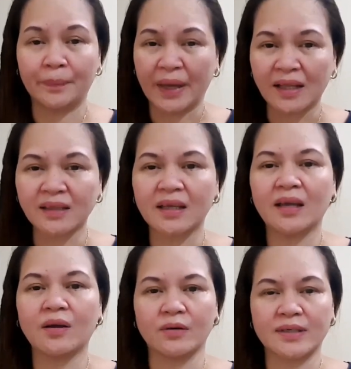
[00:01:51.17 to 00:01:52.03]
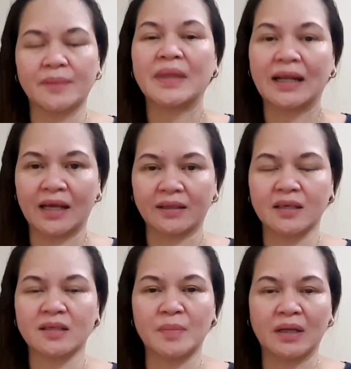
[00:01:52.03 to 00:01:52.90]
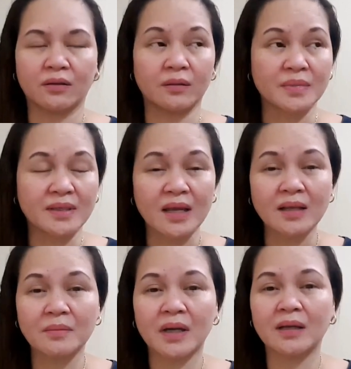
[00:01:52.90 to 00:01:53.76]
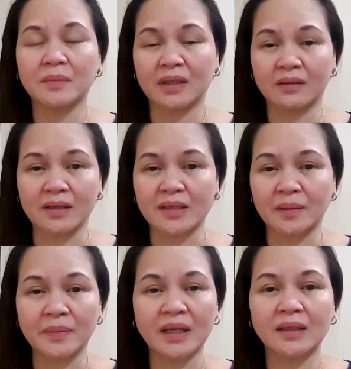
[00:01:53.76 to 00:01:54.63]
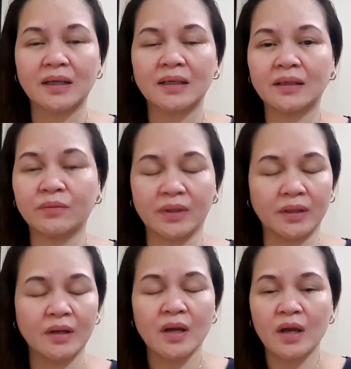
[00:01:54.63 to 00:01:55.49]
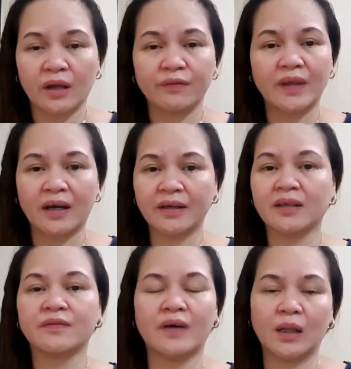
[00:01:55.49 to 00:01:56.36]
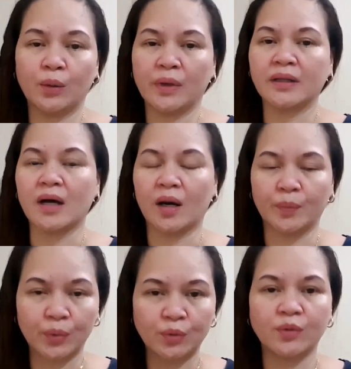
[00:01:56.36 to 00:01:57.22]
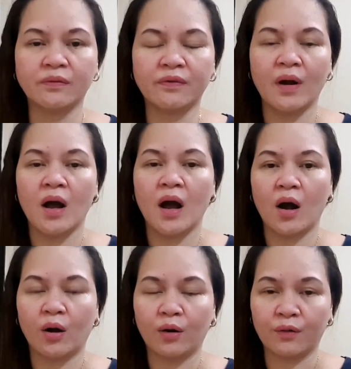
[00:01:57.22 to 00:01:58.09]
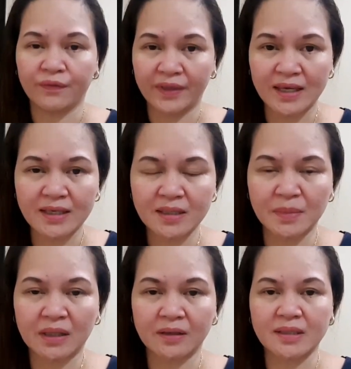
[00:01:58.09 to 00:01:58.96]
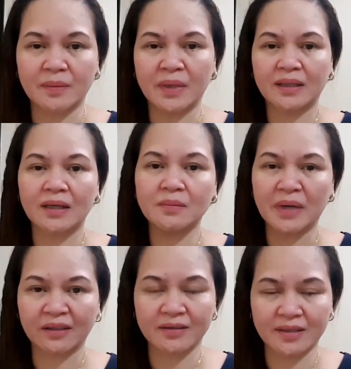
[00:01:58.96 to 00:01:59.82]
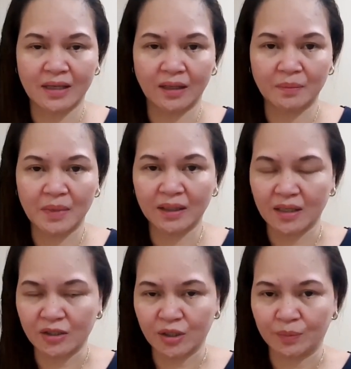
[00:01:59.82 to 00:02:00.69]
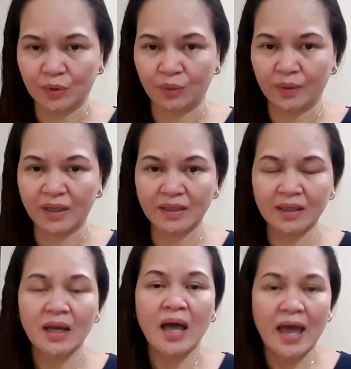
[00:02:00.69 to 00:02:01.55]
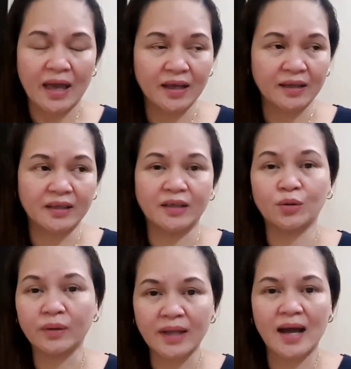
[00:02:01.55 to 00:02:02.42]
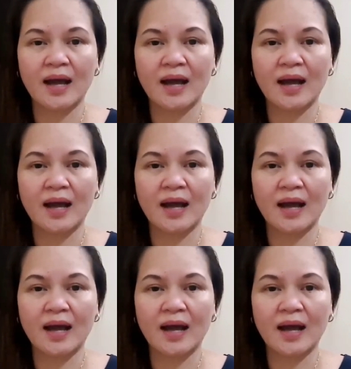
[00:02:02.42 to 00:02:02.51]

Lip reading: painting or something like this, method of statement, material submittal. If they are not following the approve of this material submittal, method statement and shop drawing, and they don't